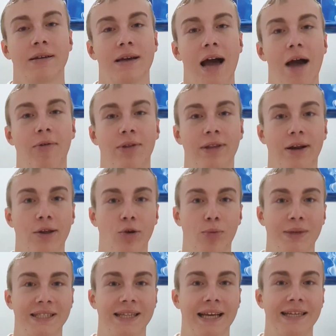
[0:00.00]
I will tell you the
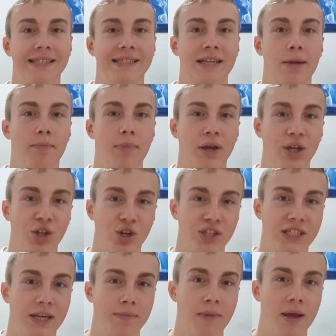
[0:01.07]
mistakes that beginners
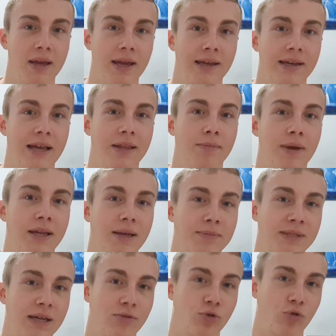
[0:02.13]
keep making that make them
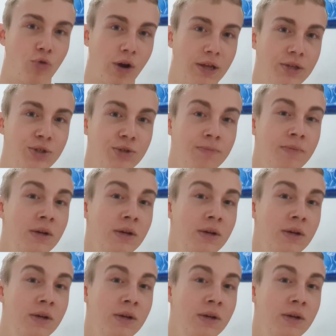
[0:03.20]
sound cringe,